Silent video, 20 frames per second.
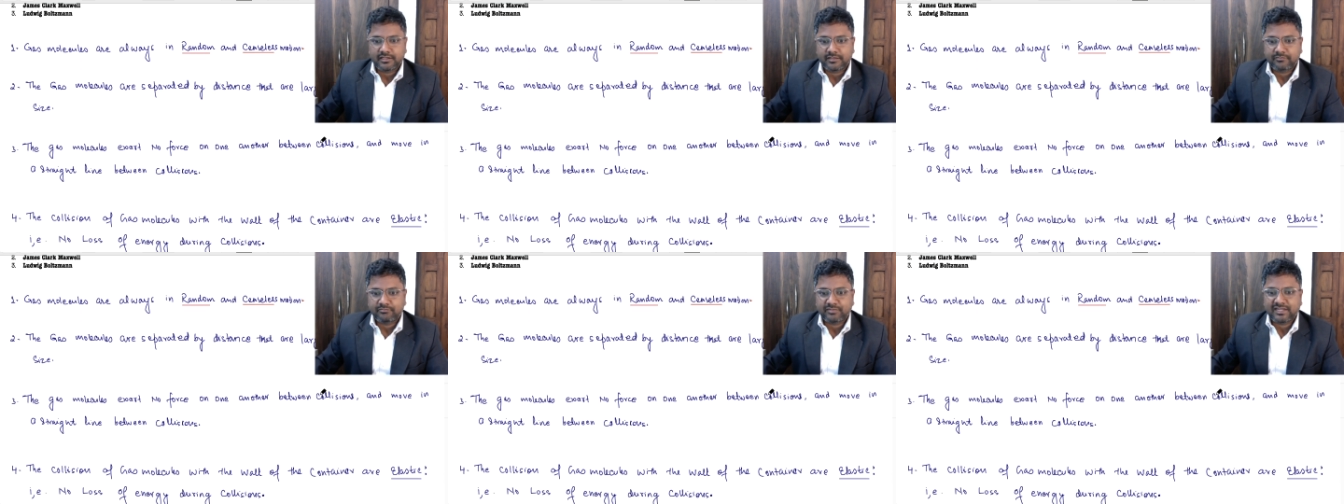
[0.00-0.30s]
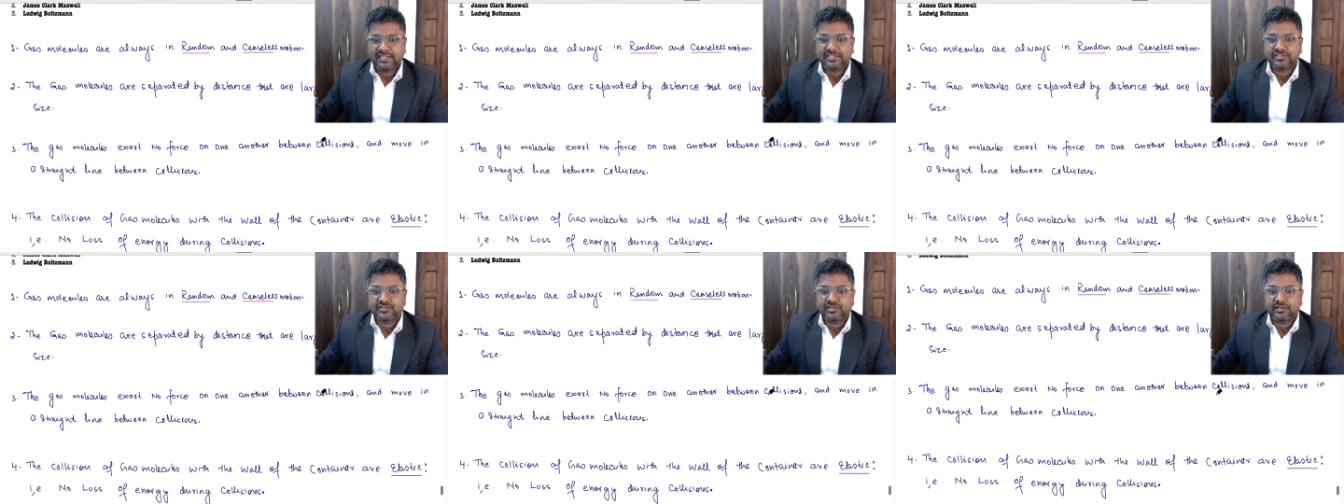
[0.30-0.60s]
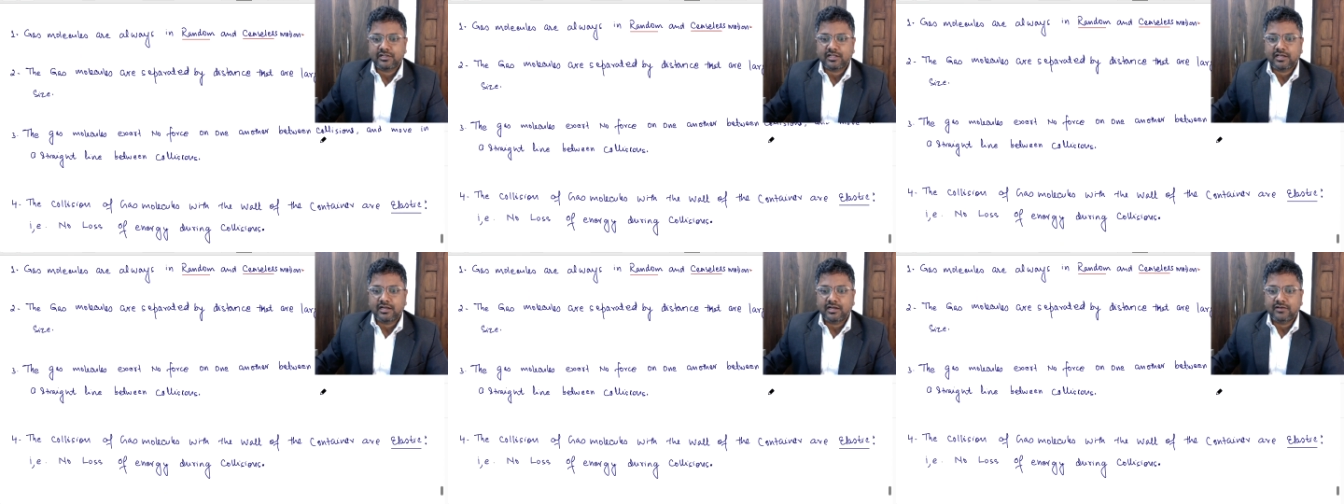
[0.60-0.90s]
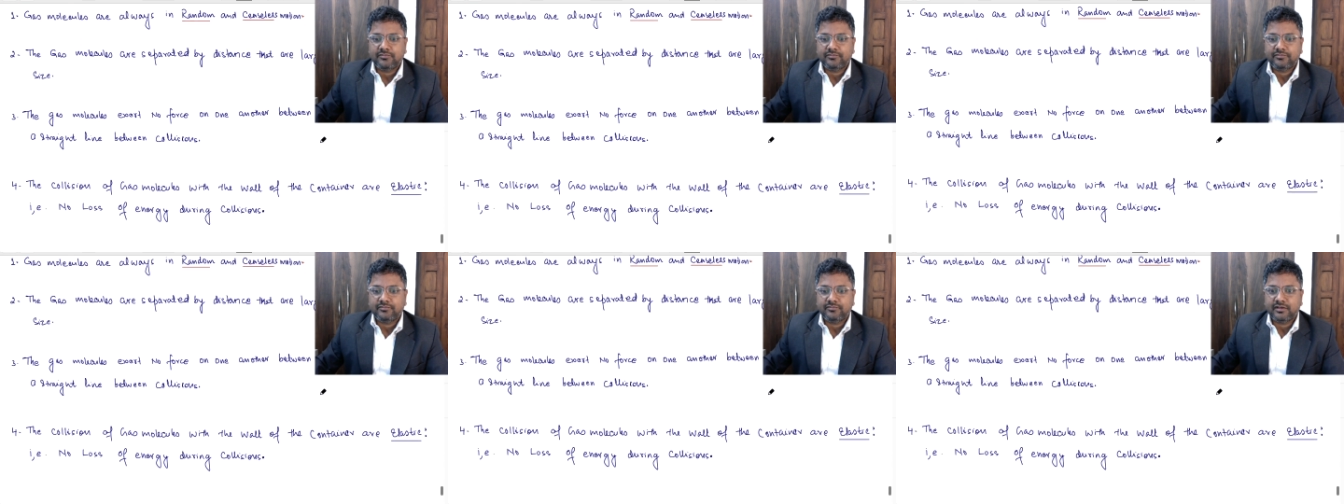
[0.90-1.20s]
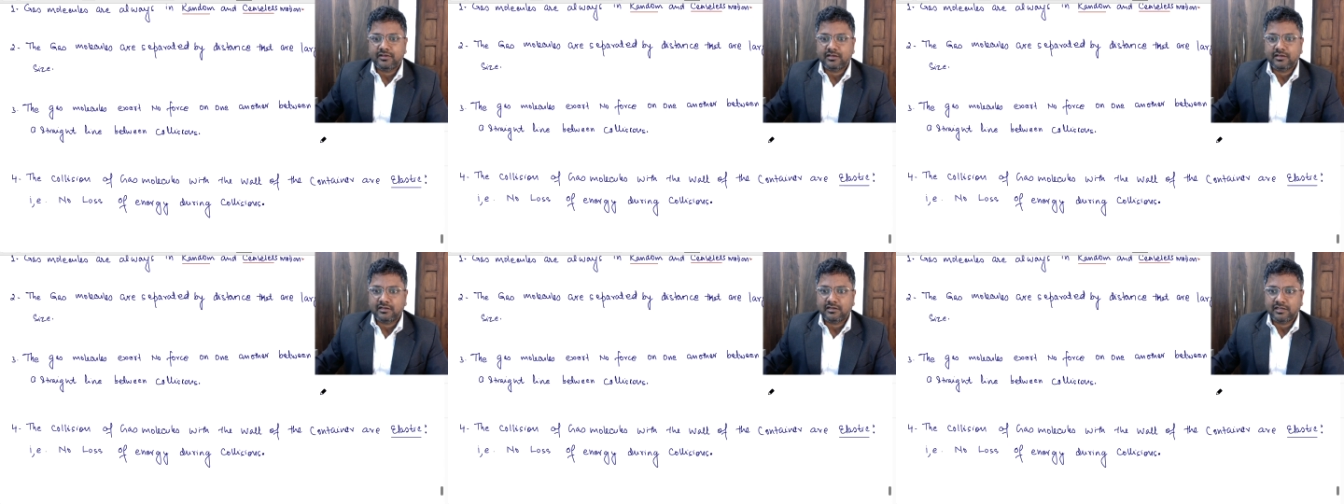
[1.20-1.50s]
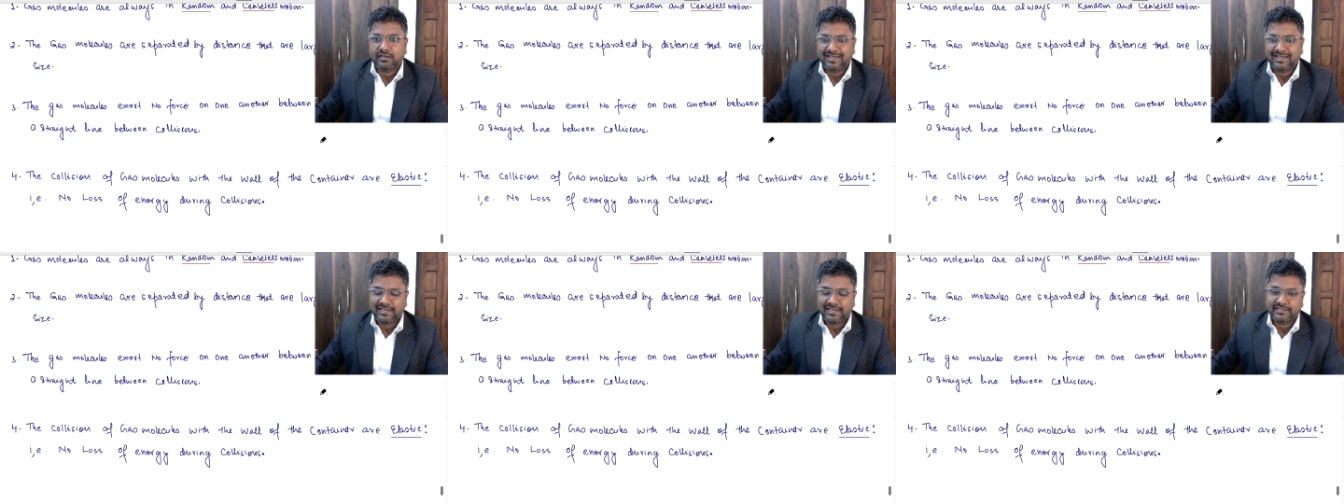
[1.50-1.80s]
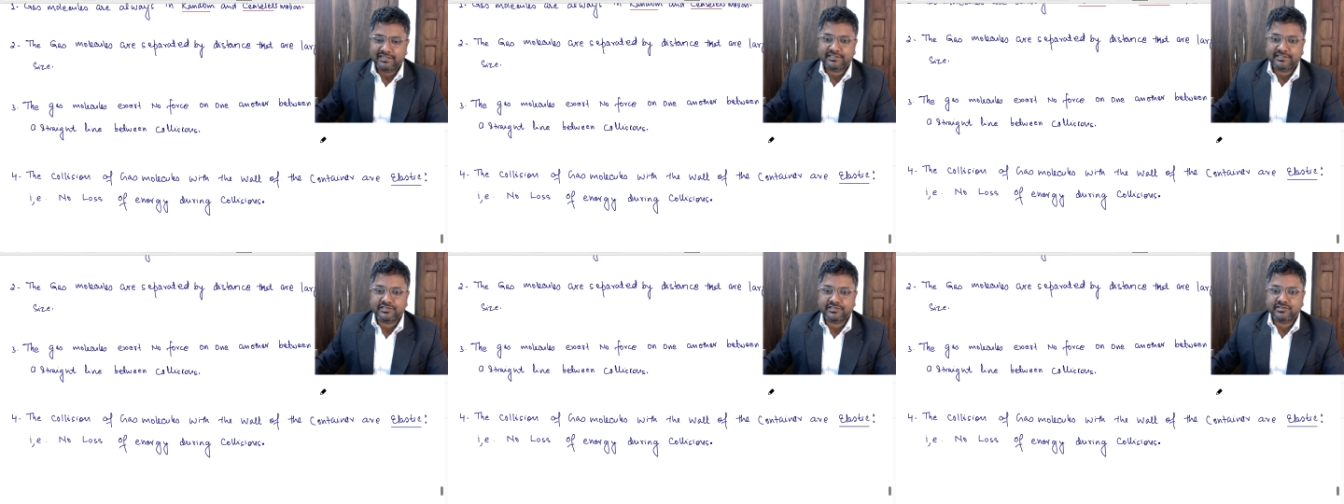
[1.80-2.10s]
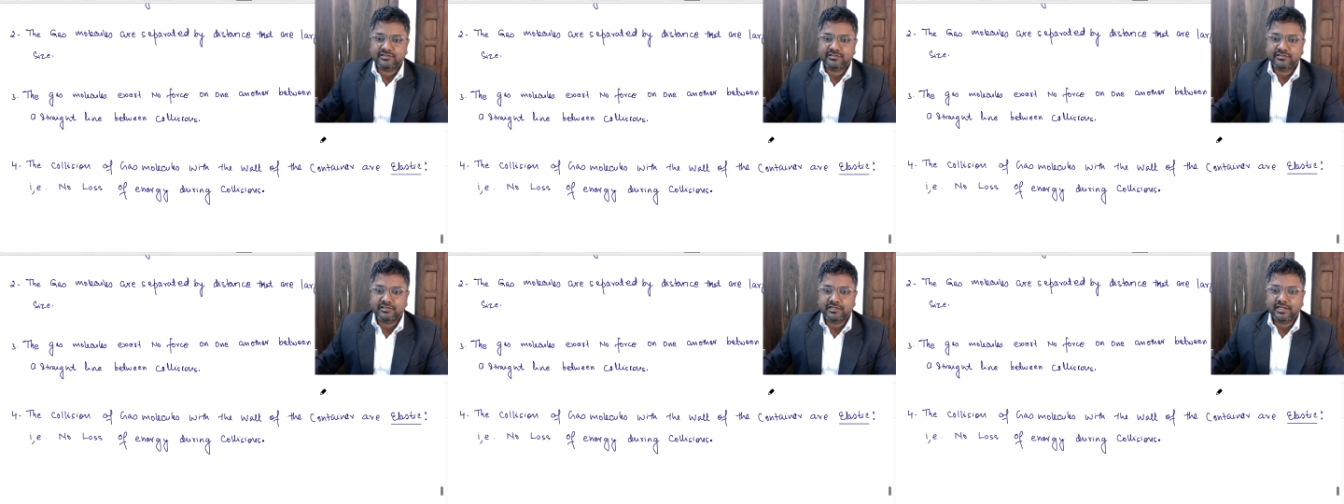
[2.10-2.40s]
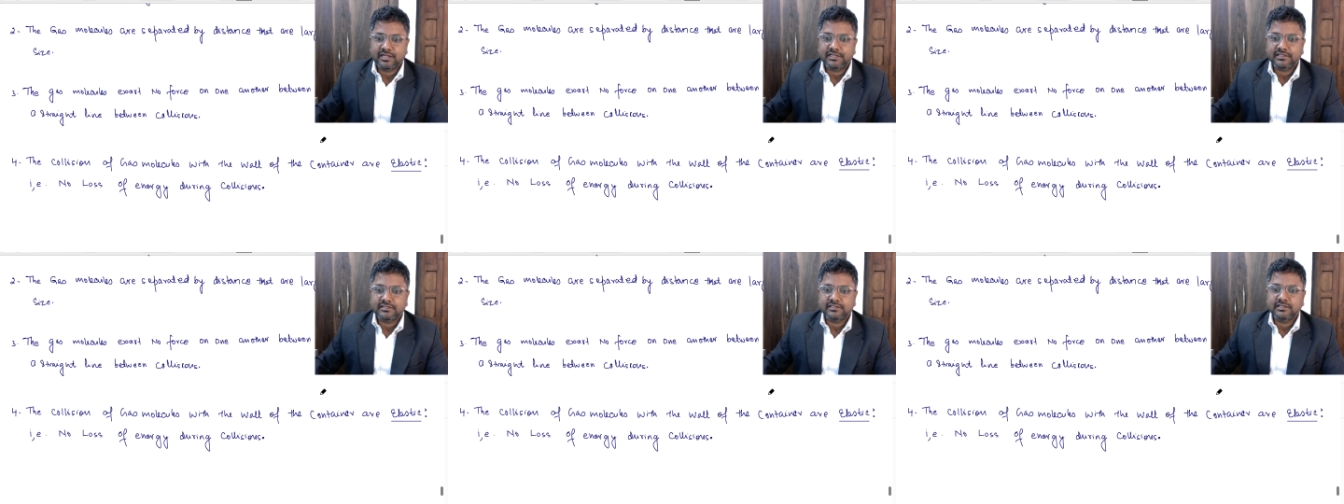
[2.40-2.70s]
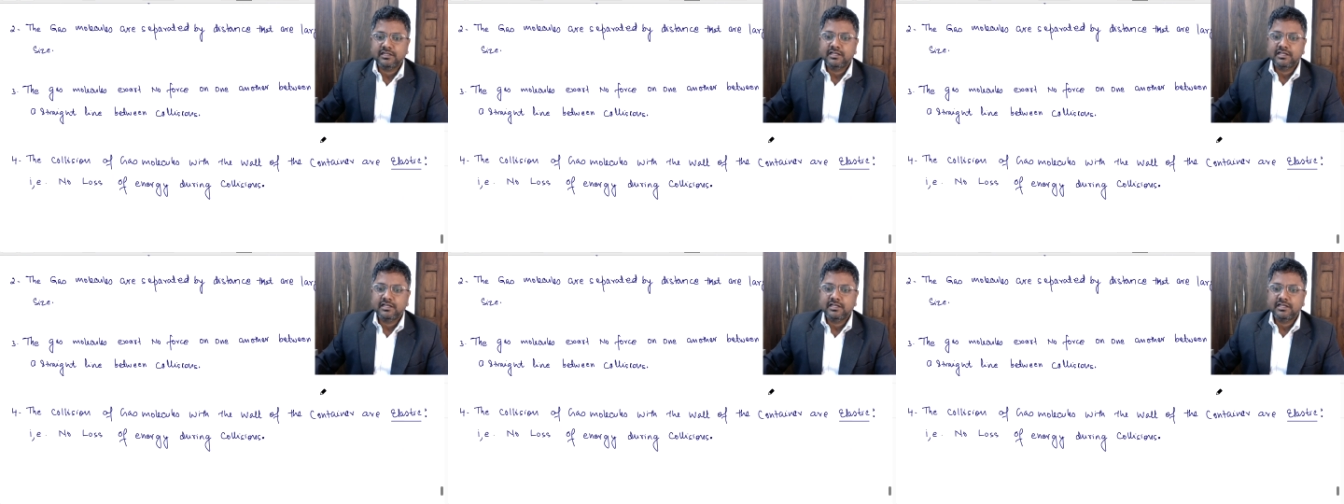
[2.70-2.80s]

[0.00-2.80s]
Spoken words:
pressure of a gas, right?